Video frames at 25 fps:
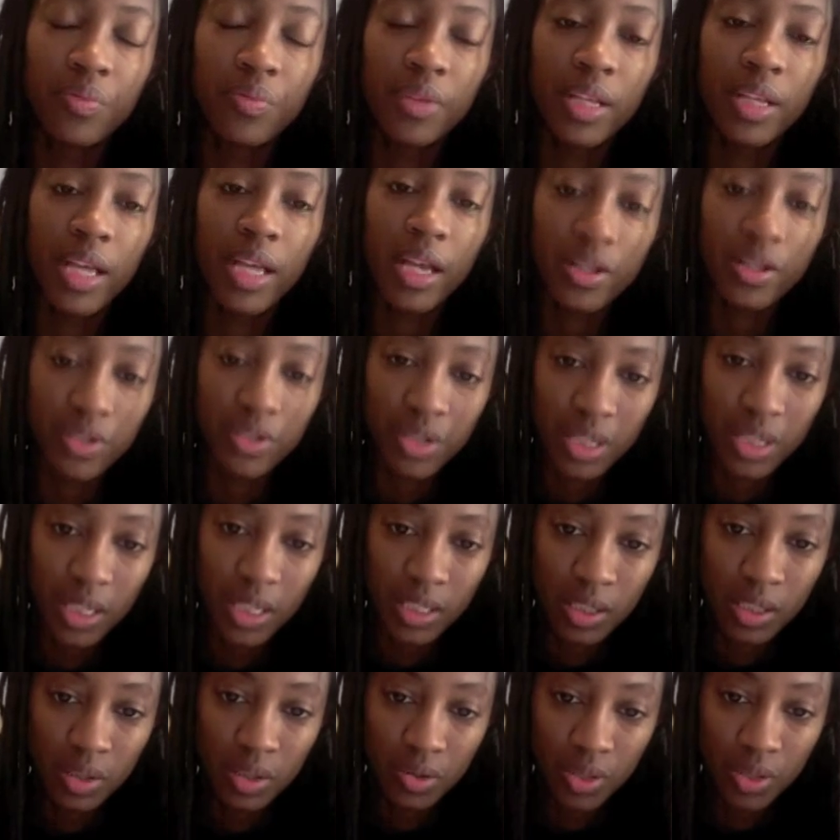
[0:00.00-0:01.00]

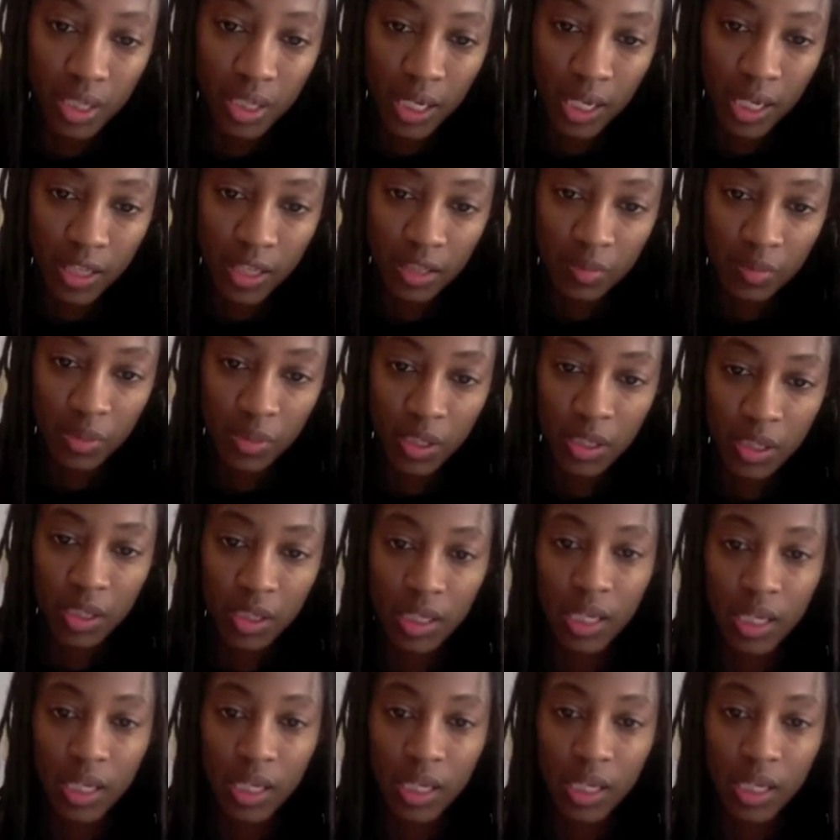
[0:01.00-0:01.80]
exercise-induced asthma